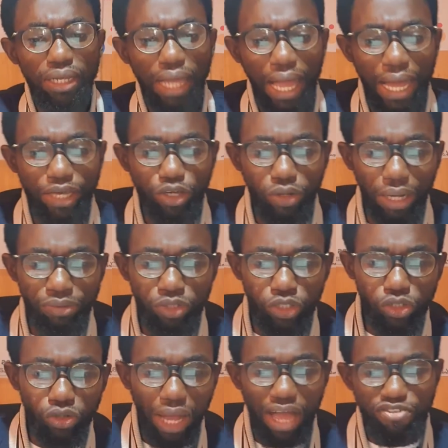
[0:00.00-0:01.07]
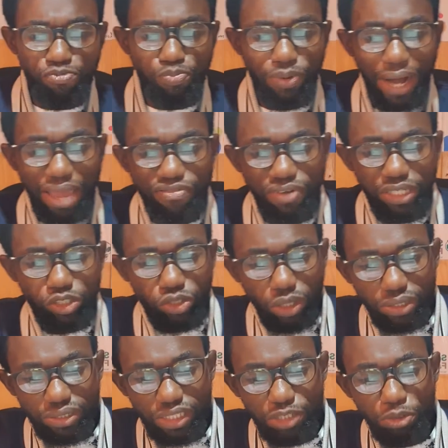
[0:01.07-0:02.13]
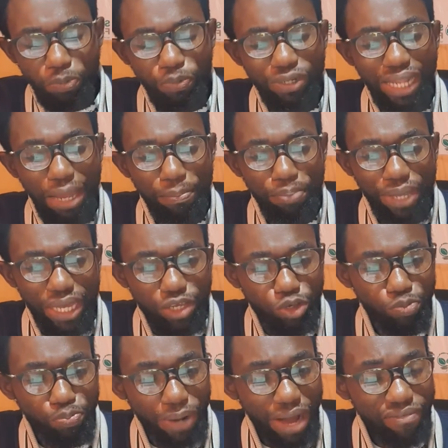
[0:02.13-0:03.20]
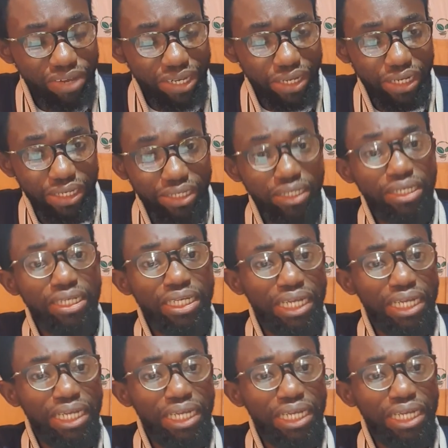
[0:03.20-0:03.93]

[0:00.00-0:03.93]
Do you have private sources, people that pay you privately?